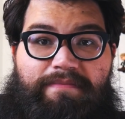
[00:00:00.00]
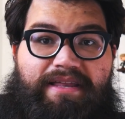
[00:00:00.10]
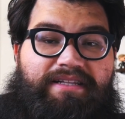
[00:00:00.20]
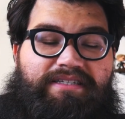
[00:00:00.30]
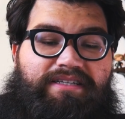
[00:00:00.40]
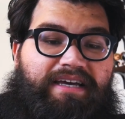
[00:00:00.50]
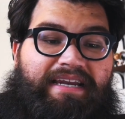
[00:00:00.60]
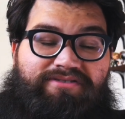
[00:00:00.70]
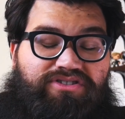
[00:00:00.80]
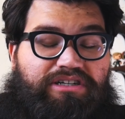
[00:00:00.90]
minutes to get
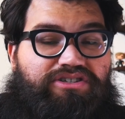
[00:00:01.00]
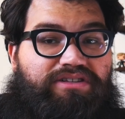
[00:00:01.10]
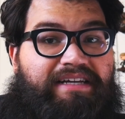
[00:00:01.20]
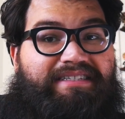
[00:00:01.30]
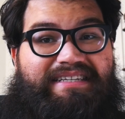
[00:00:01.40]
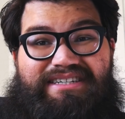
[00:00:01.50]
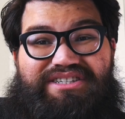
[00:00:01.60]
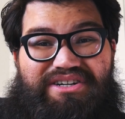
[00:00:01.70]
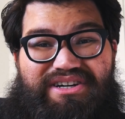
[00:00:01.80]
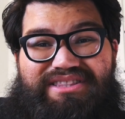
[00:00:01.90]
out and stretch your legs, it's
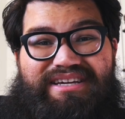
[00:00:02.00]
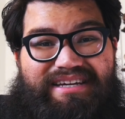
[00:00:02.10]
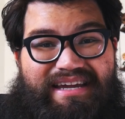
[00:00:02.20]
actually a good thing.